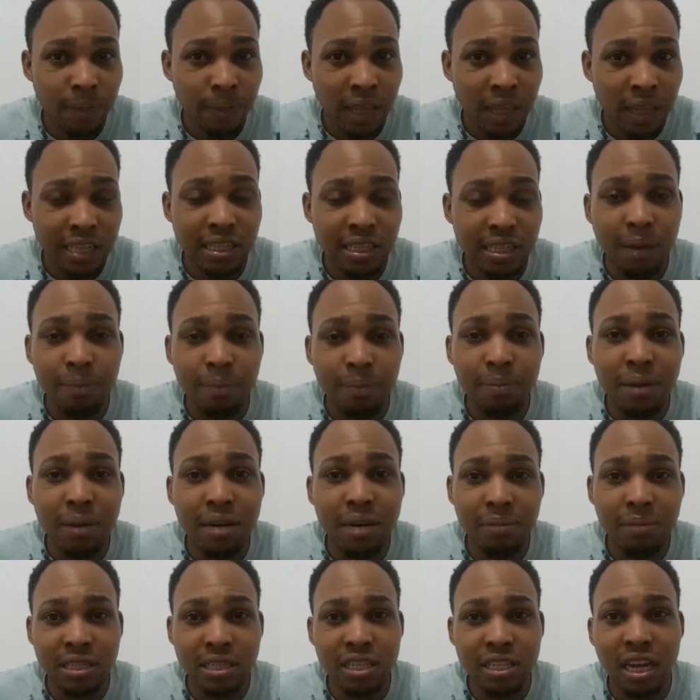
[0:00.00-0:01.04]
It's a bad
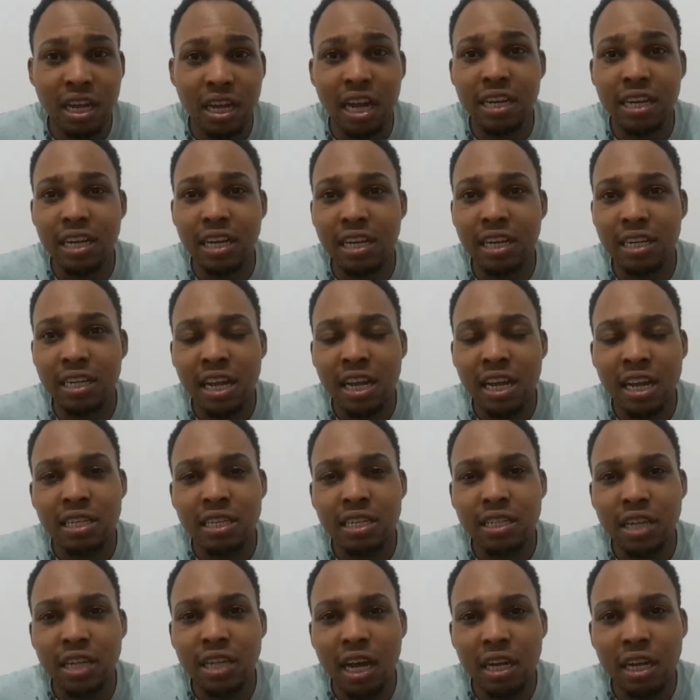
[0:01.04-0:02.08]
man song, and then the
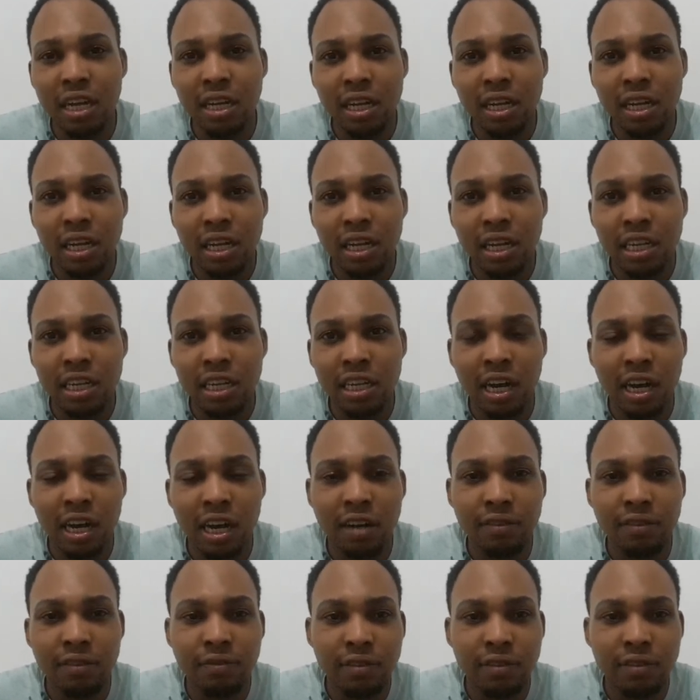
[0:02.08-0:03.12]
song you know
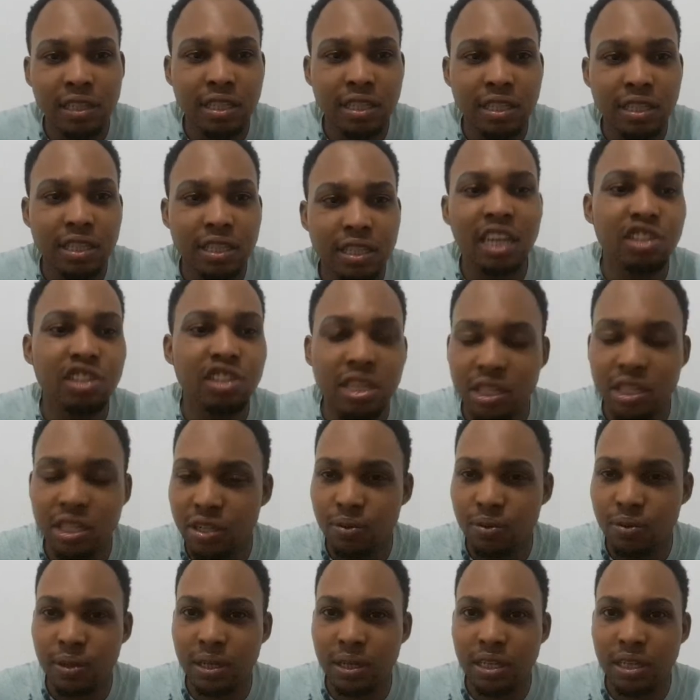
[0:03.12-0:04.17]
have this catchiness
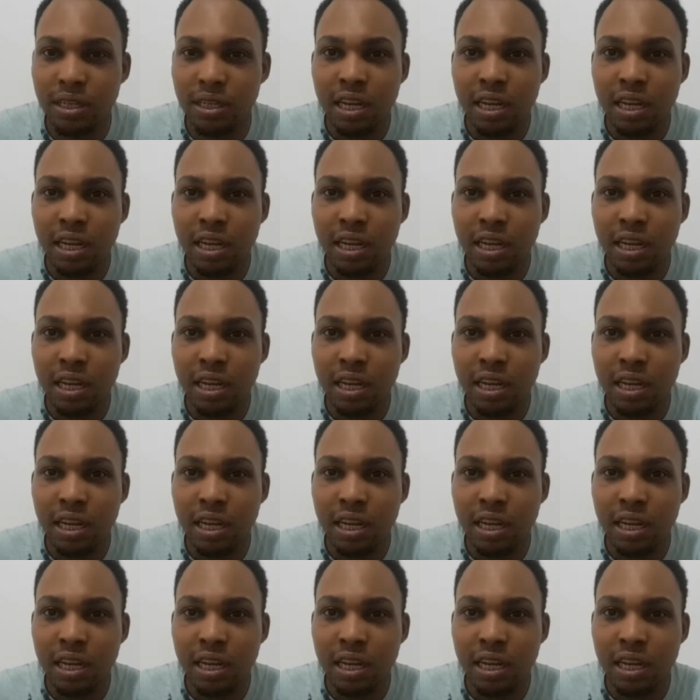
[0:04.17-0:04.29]
to it.